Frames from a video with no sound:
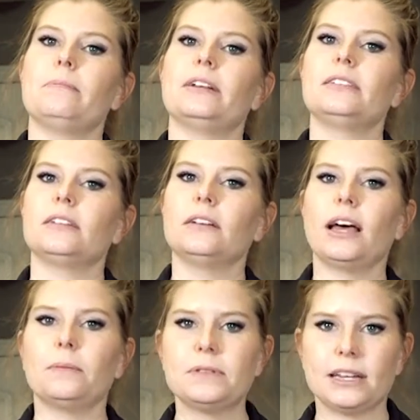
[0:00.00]
but still
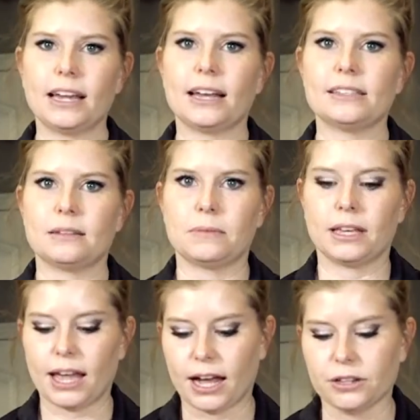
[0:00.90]
helps to cut some of
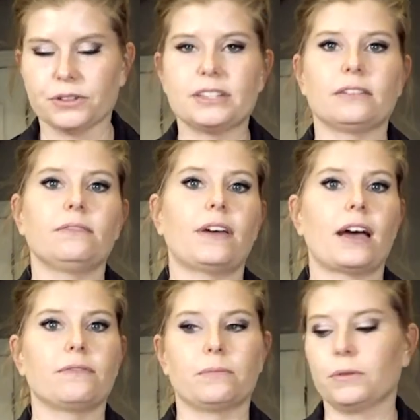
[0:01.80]
the calories and
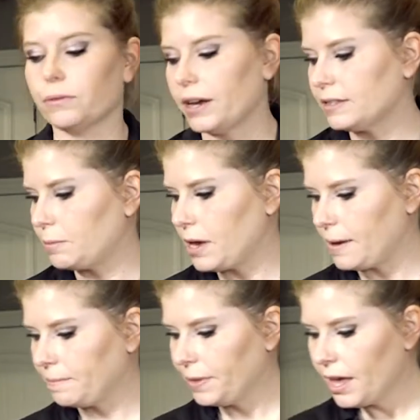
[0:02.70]
fat from the
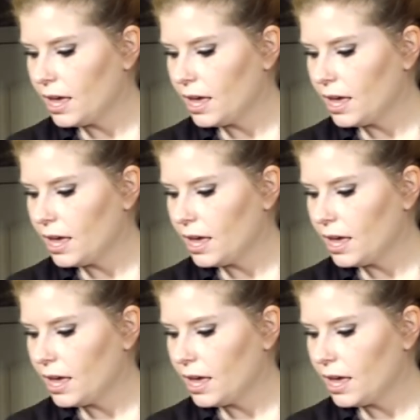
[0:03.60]
recipe.